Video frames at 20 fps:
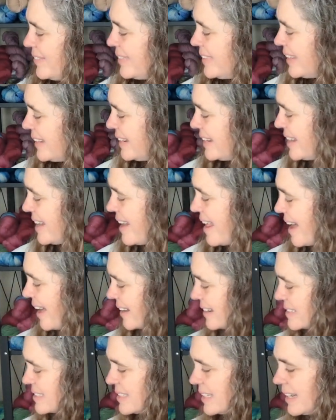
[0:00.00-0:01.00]
The
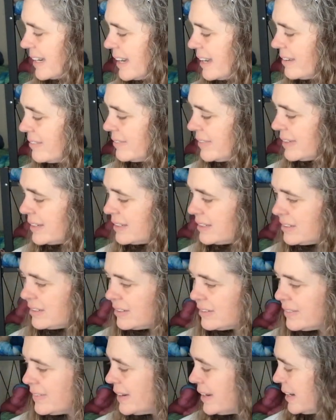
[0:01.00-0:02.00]
next thing I've been
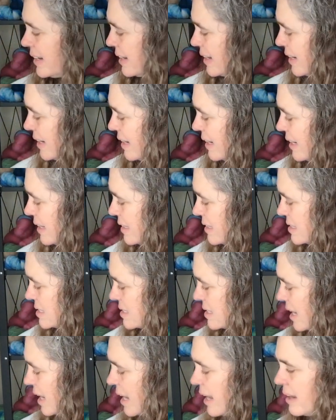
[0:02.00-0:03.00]
doing
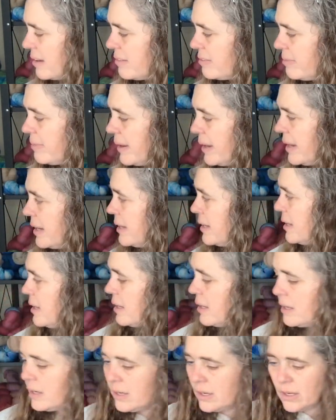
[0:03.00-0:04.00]
is I've been,
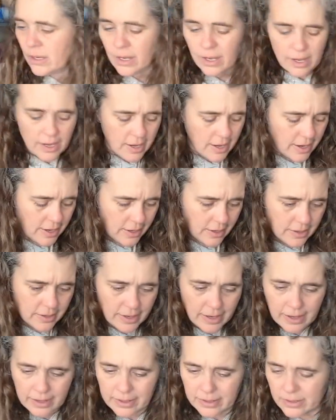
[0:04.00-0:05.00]
hang
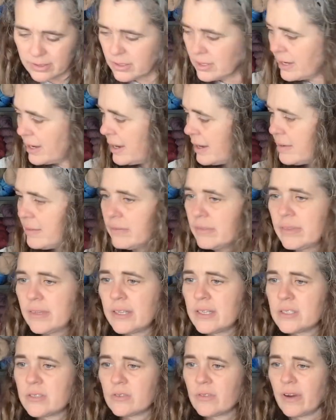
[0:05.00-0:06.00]
on,
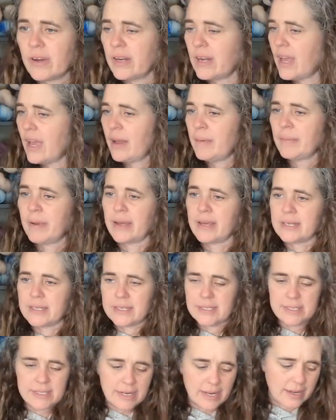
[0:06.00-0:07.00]
it's right at my
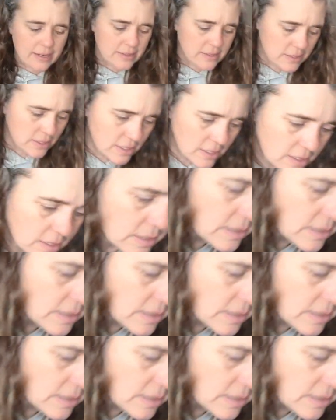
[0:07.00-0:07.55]
desk.